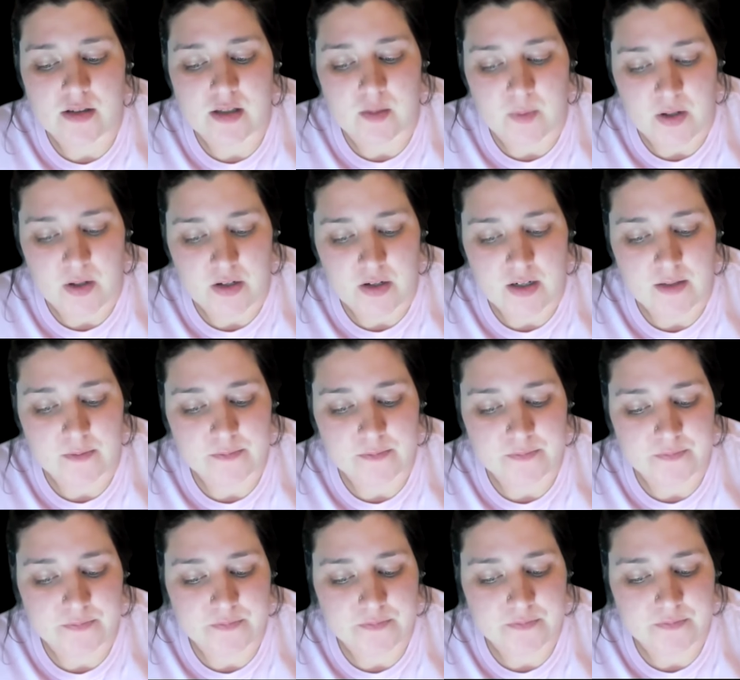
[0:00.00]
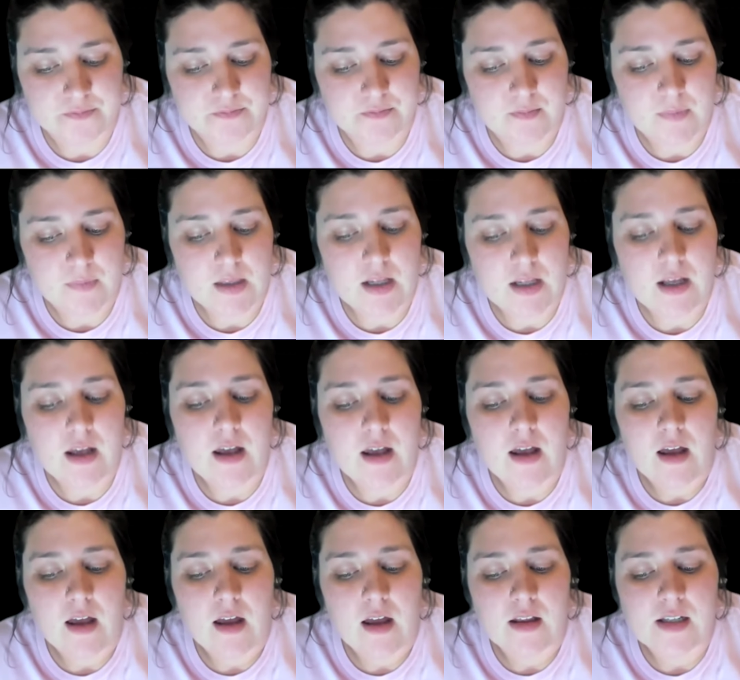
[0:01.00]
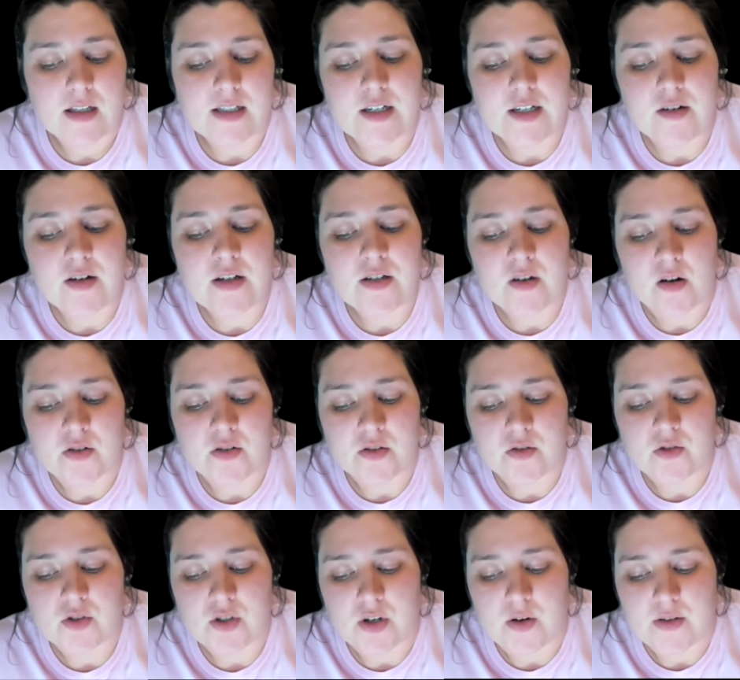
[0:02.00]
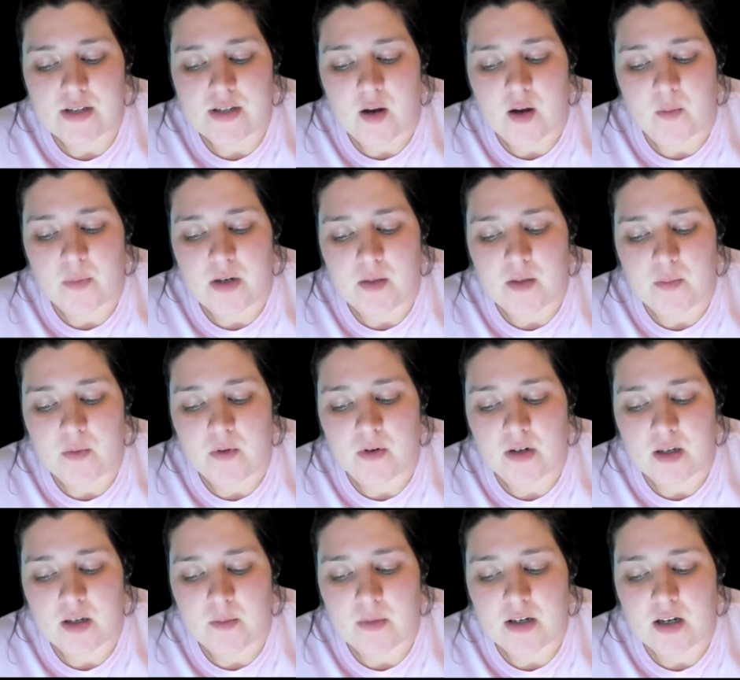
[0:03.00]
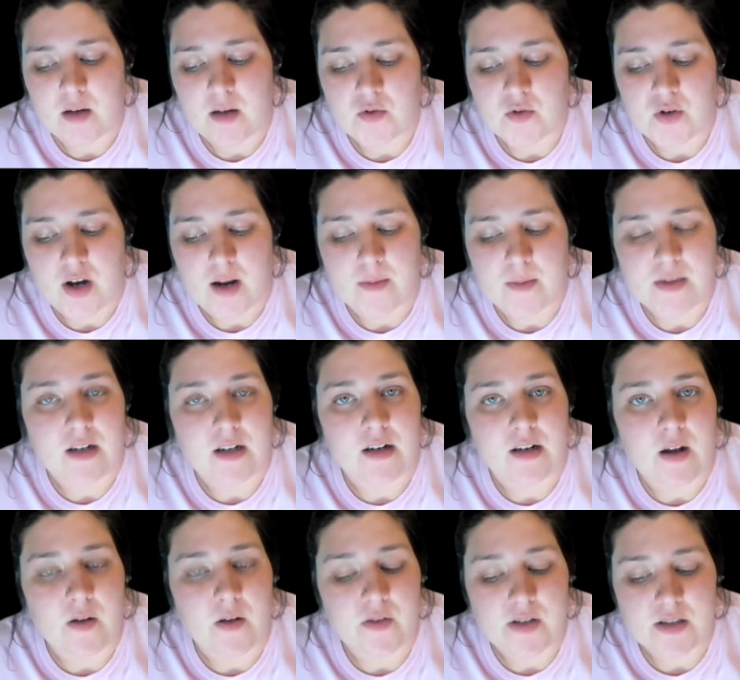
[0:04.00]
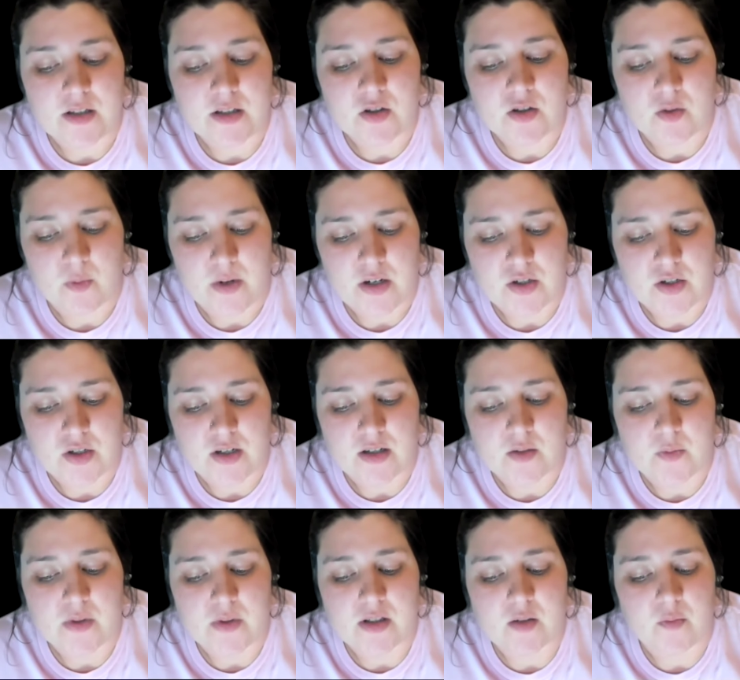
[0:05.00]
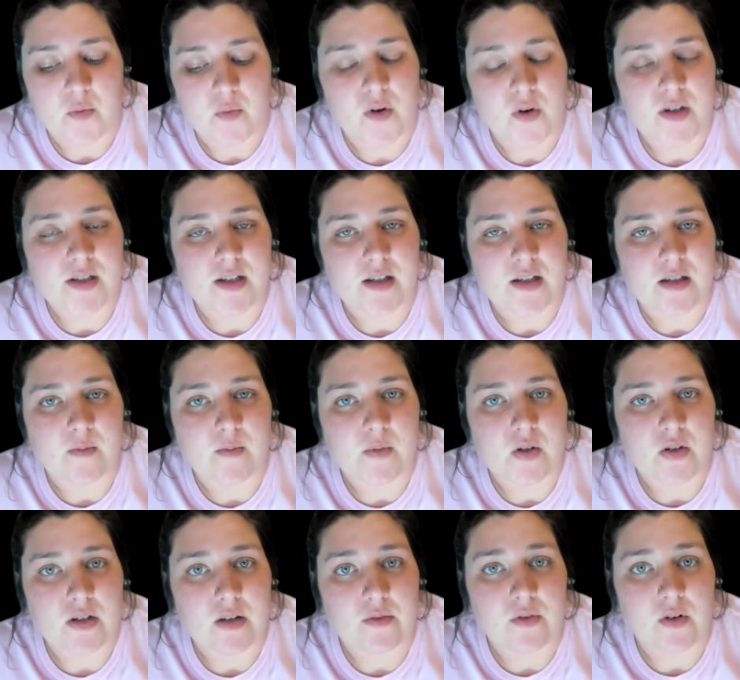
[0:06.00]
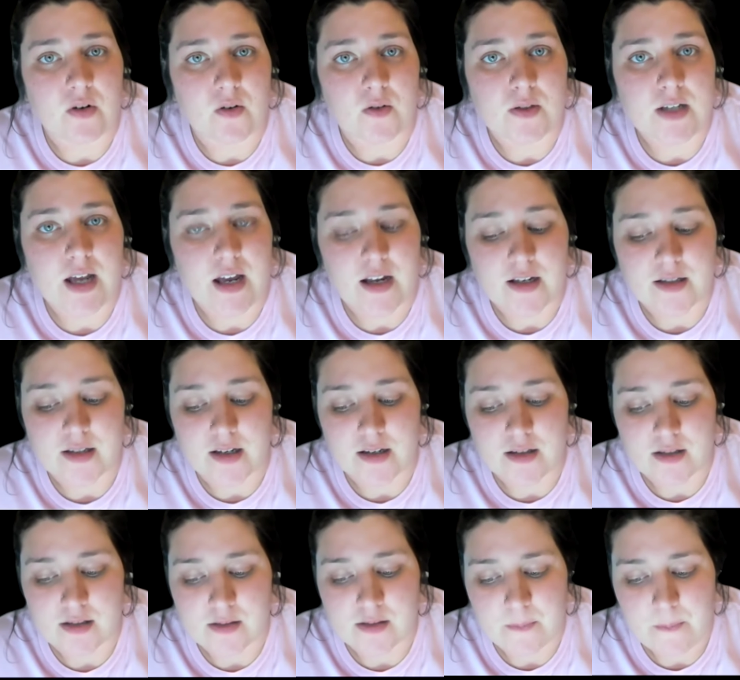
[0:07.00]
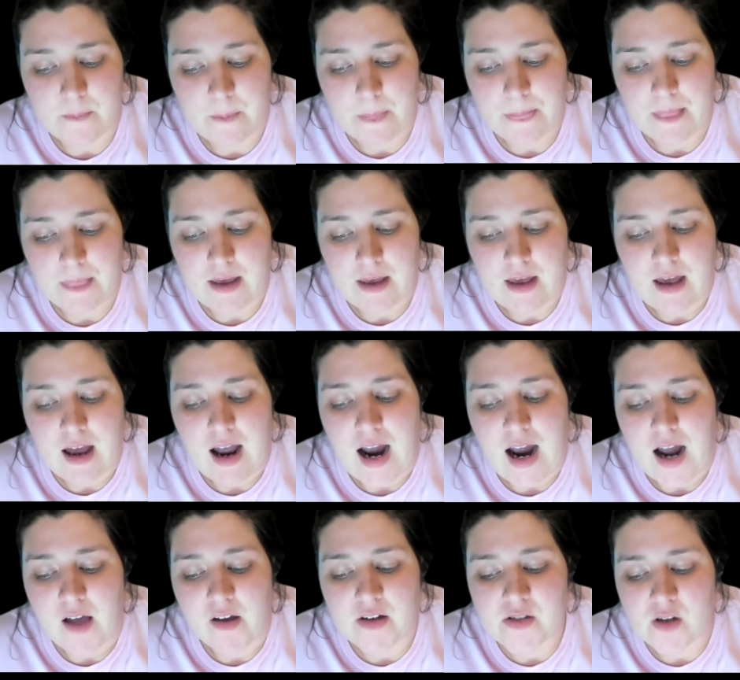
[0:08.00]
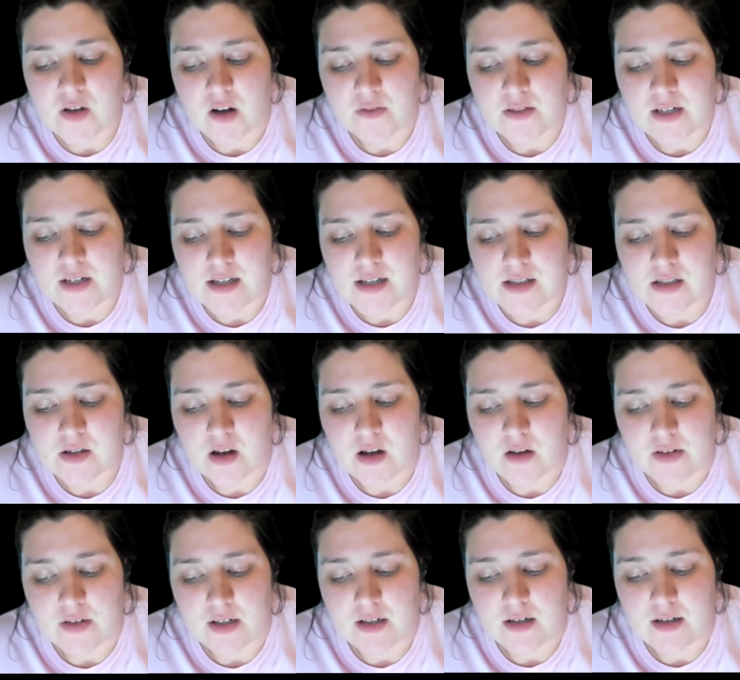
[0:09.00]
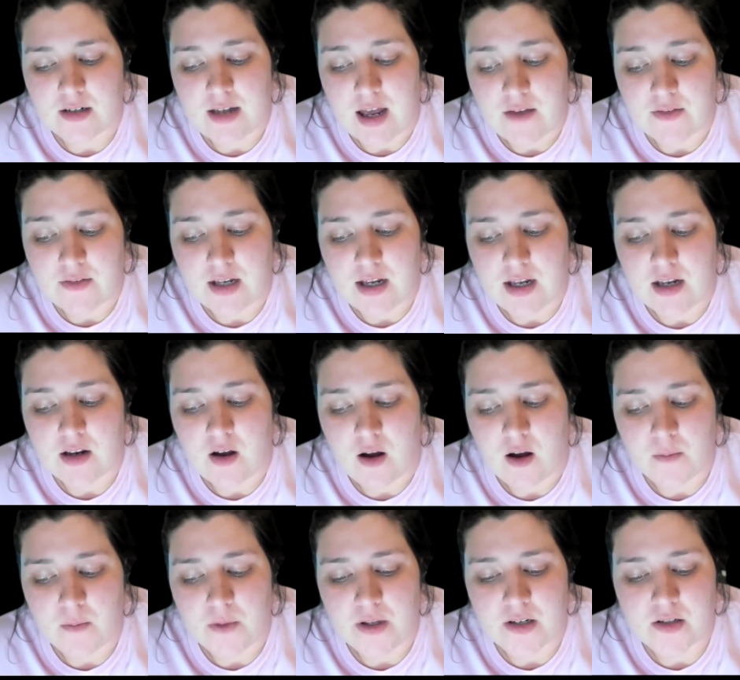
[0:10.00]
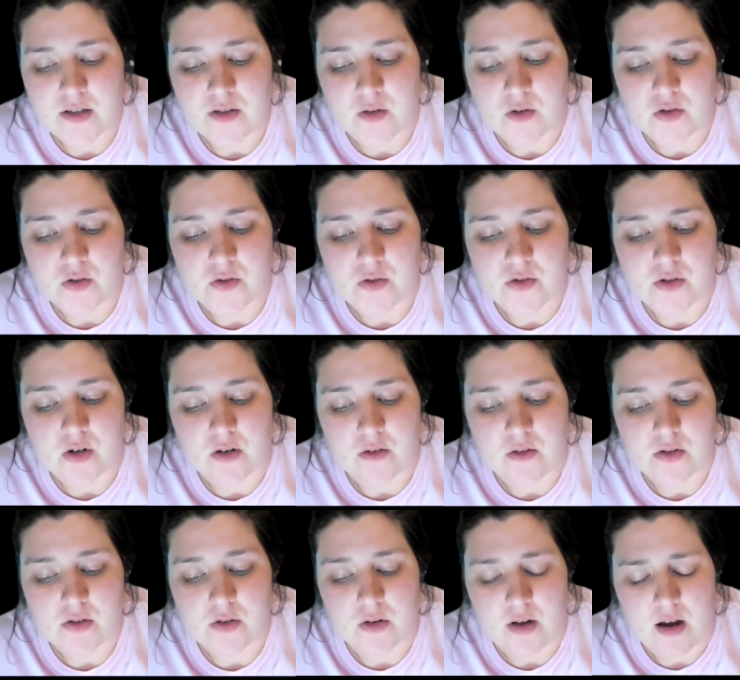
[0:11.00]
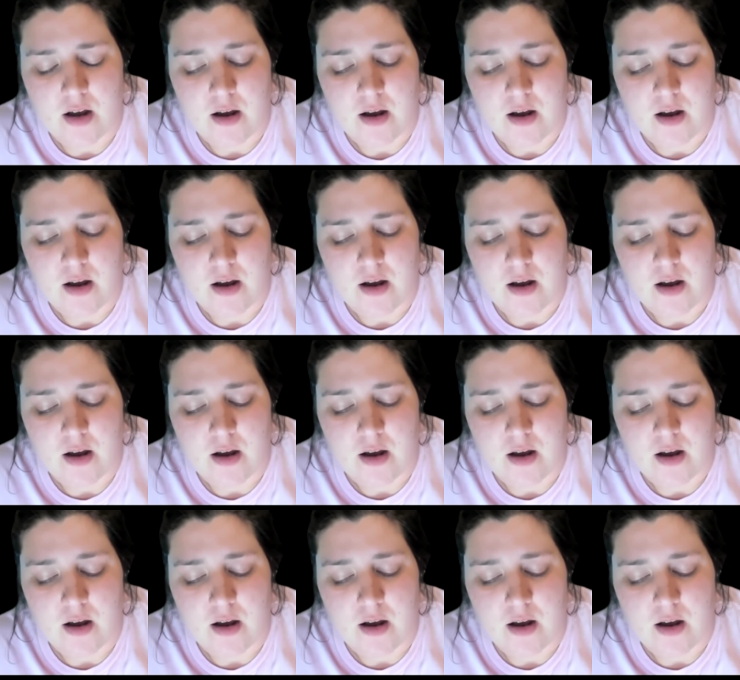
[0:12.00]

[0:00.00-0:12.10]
stability. The series also shows how people can become trapped in unhealthy situations when support systems are difficult to access. Alex often has to navigate complex social service